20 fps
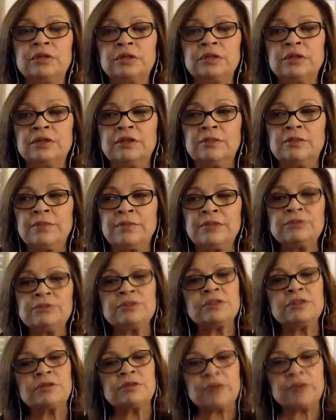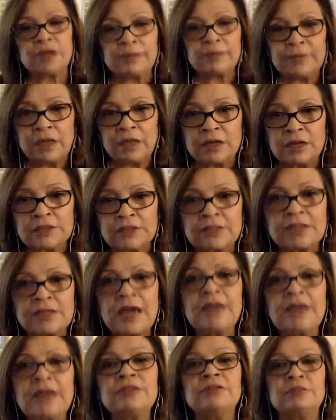The mentor is there to come alongside
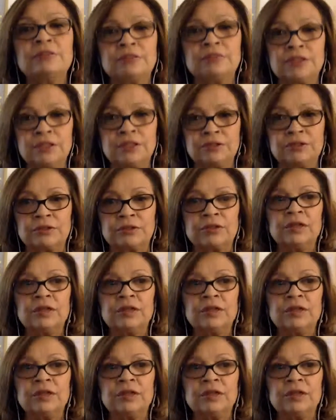the new teacher